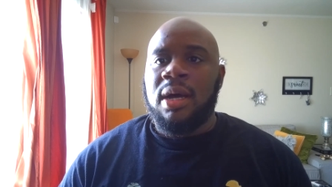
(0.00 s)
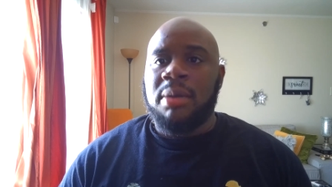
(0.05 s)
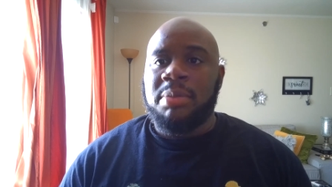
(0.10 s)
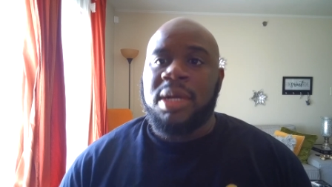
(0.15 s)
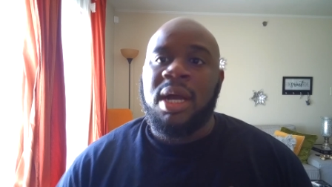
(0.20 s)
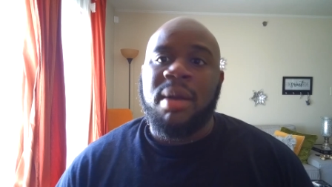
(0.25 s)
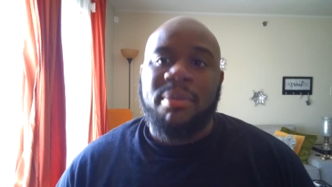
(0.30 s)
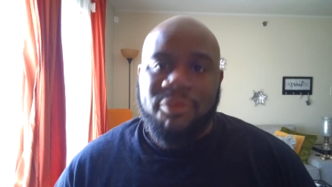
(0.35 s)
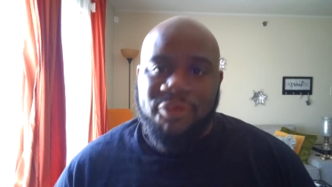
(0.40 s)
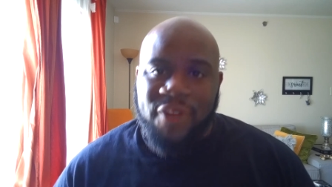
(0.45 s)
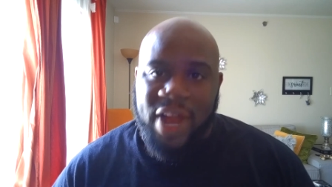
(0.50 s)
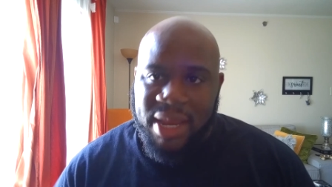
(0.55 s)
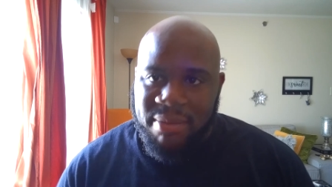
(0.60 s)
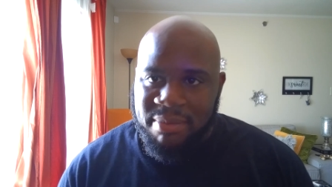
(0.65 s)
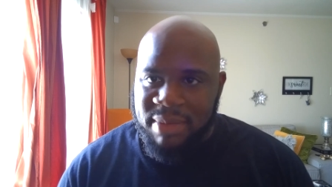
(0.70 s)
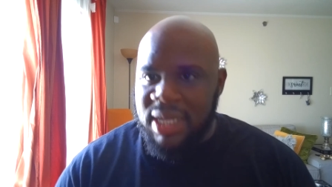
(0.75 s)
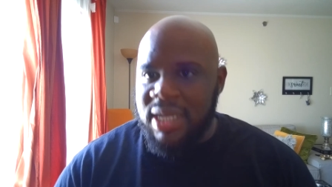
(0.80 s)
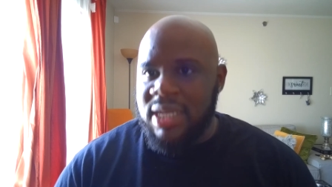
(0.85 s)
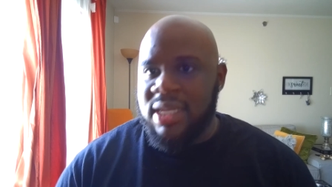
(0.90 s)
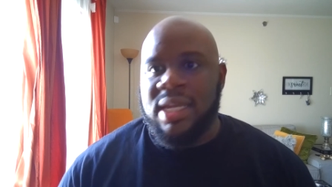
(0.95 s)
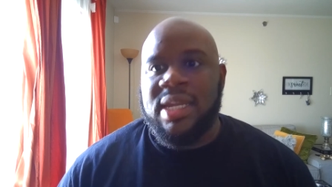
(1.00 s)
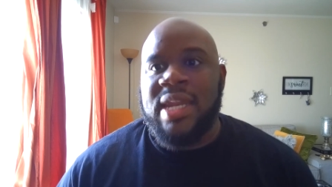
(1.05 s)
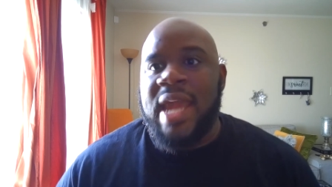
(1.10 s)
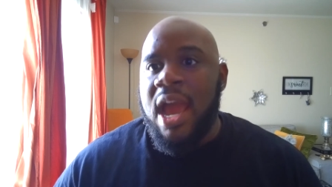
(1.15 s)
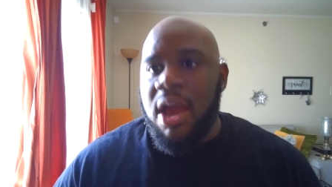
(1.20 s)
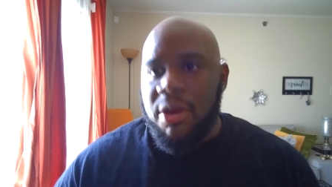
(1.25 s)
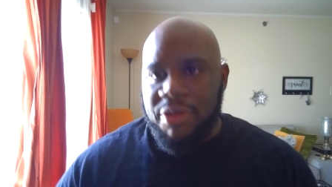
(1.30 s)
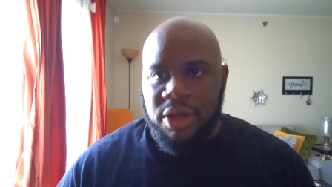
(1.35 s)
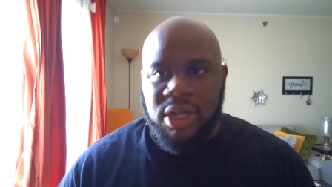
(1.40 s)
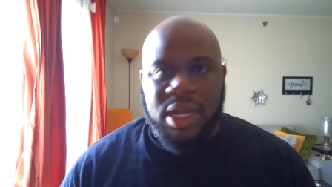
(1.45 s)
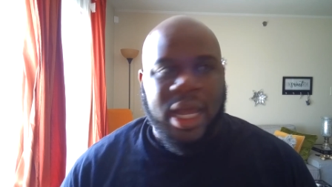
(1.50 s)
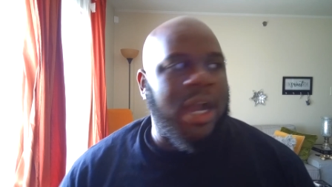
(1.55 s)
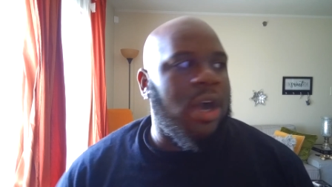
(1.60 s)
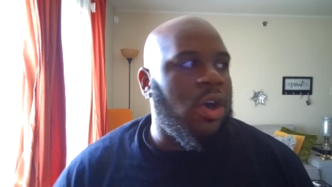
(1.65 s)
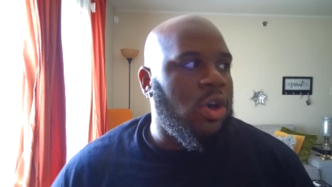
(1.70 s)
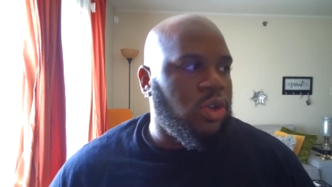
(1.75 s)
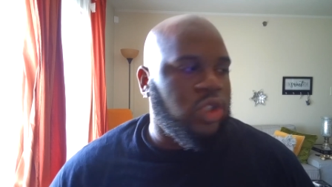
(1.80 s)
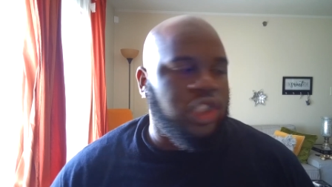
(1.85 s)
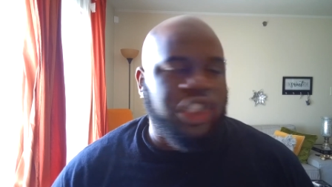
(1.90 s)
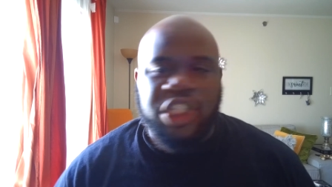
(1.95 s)
come fight me. And now they're like,
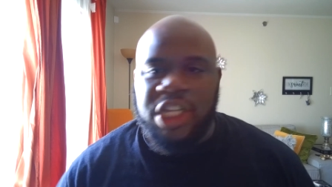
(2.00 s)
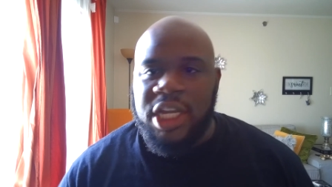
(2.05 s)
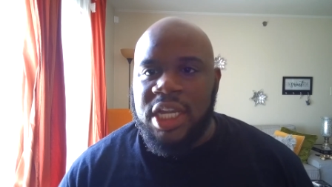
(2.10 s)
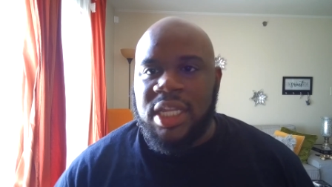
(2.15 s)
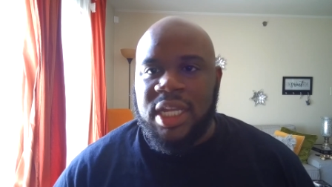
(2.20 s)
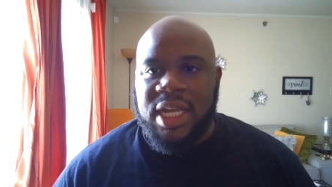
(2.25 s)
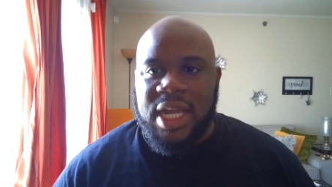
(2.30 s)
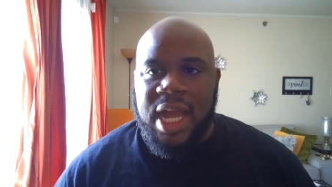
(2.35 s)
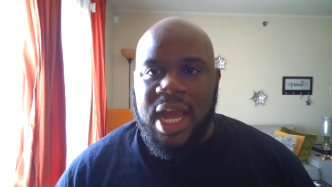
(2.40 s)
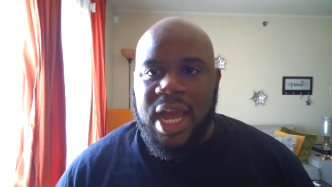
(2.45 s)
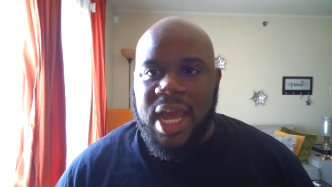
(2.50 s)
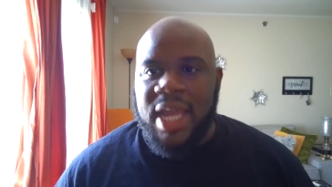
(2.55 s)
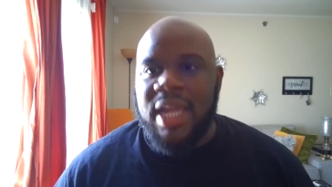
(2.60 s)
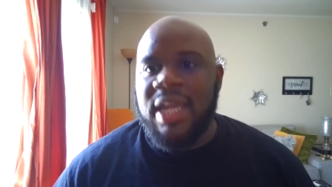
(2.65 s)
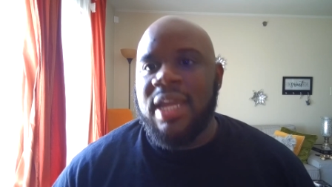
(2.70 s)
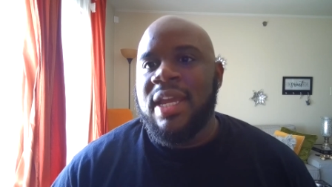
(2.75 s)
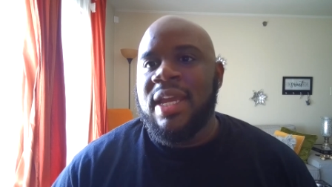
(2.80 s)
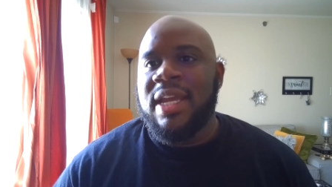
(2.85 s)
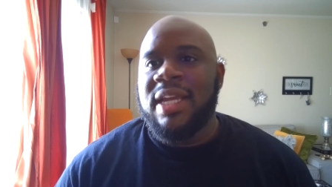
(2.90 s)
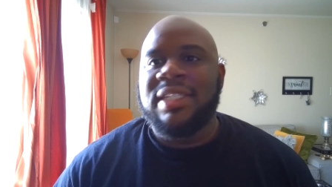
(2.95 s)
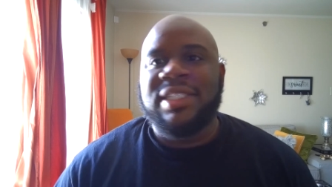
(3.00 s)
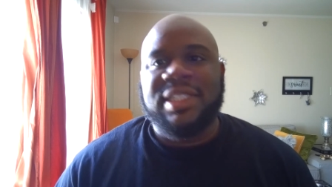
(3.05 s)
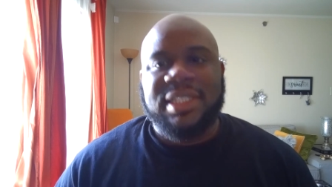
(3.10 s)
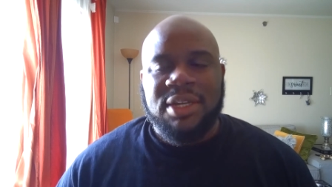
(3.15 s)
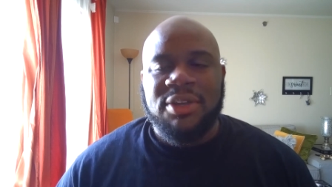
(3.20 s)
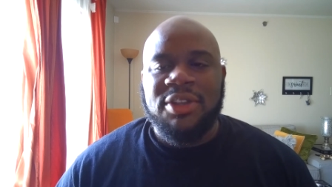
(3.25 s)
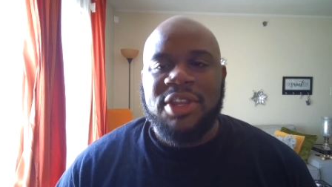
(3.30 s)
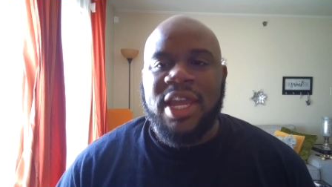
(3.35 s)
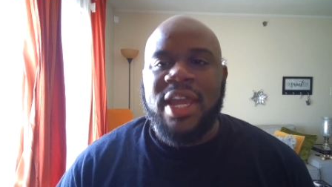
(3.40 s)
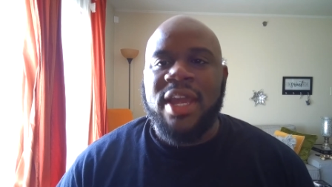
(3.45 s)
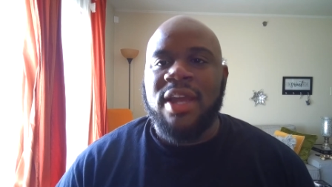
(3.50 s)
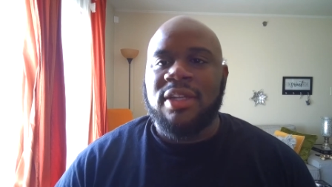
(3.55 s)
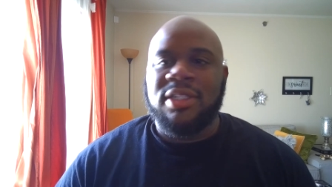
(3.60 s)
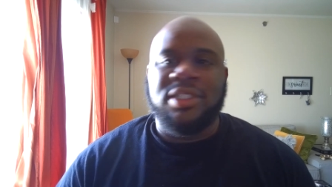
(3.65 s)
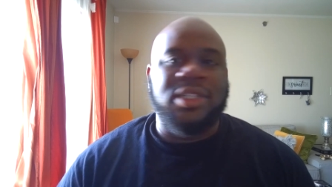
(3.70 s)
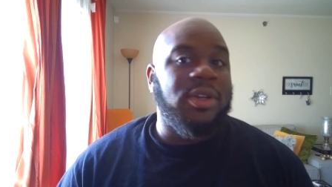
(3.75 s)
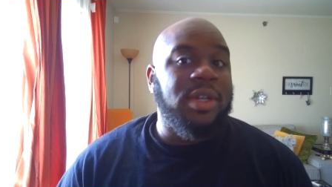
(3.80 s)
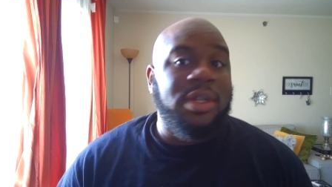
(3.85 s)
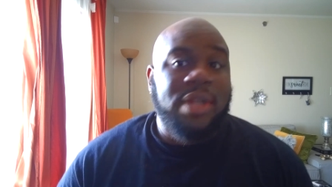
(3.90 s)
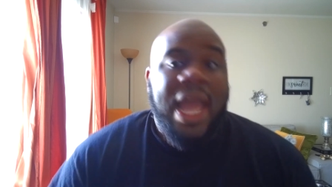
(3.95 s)
oh, shit, the guy is still there.
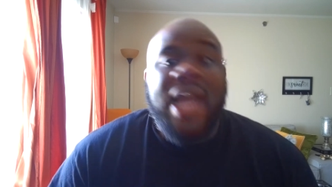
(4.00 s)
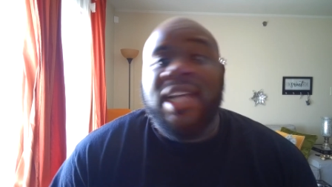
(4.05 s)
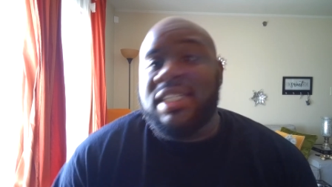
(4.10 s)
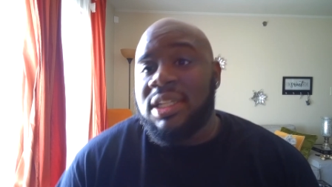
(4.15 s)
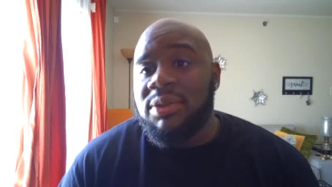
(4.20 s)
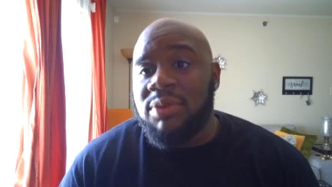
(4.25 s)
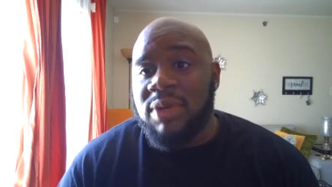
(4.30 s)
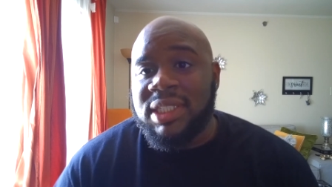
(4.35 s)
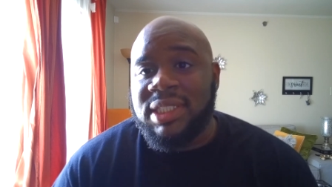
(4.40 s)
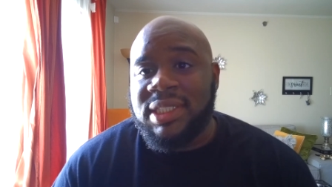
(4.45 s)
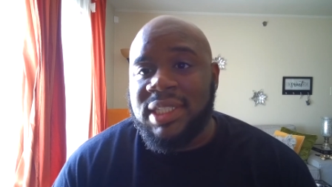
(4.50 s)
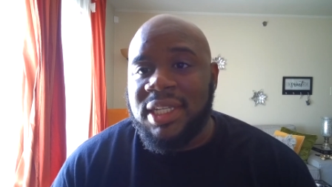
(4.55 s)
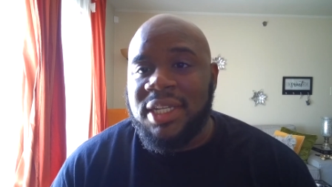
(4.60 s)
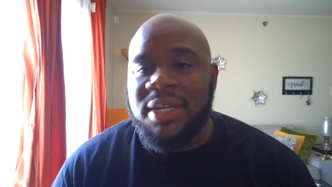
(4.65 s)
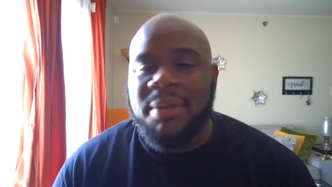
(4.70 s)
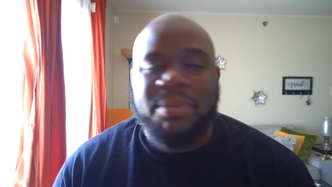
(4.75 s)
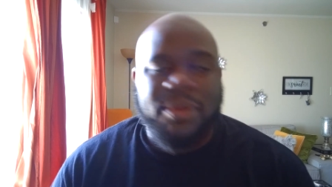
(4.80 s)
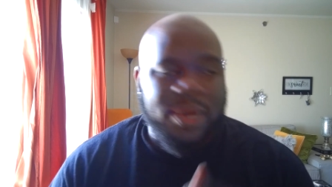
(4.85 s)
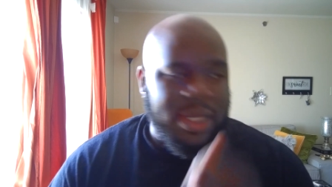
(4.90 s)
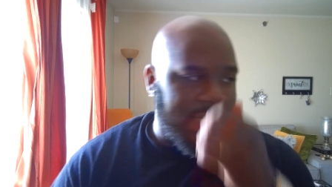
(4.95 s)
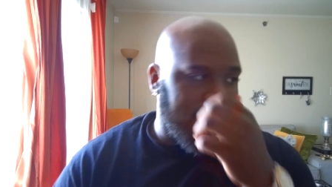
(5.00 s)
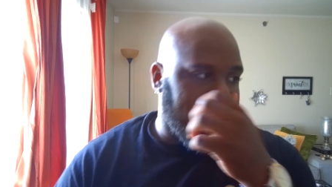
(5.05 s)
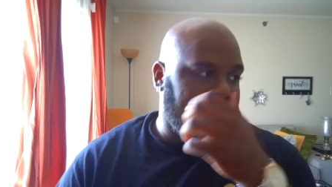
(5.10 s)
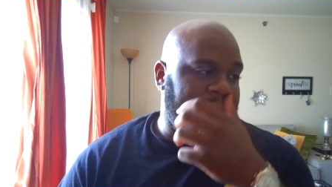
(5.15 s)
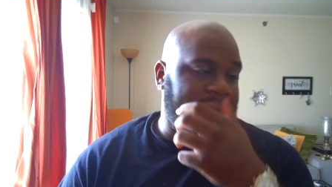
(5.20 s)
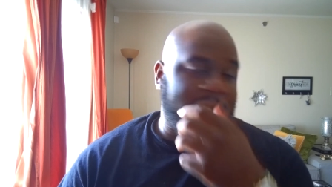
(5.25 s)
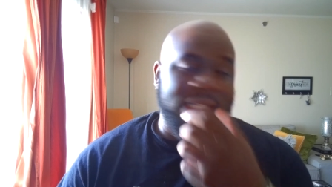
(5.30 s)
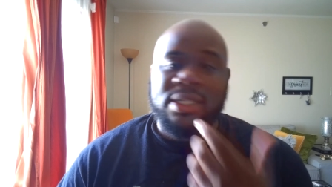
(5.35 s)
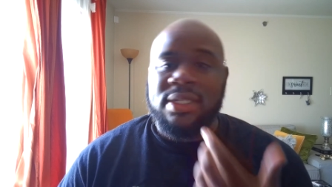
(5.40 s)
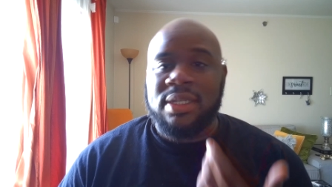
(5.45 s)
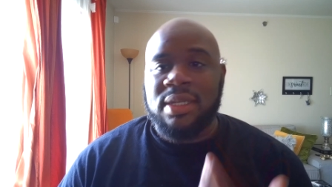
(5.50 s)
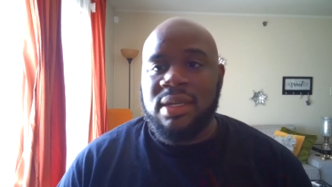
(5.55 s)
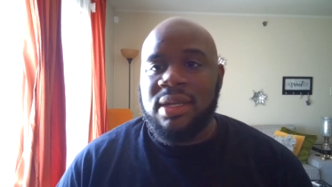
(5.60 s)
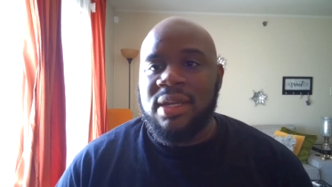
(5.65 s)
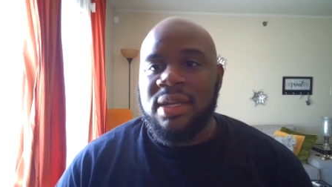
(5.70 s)
So he actually was still in the prison, which is,